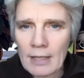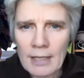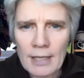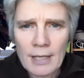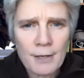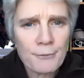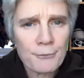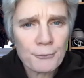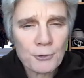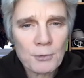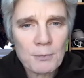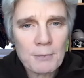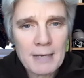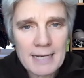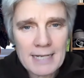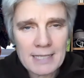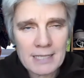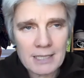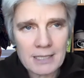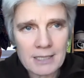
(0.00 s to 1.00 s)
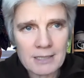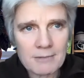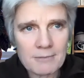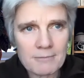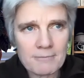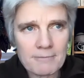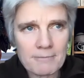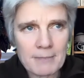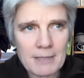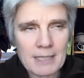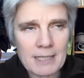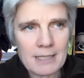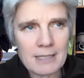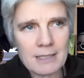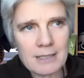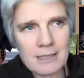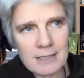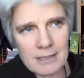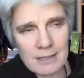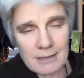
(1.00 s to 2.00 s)
Information
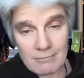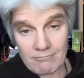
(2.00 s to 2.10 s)
means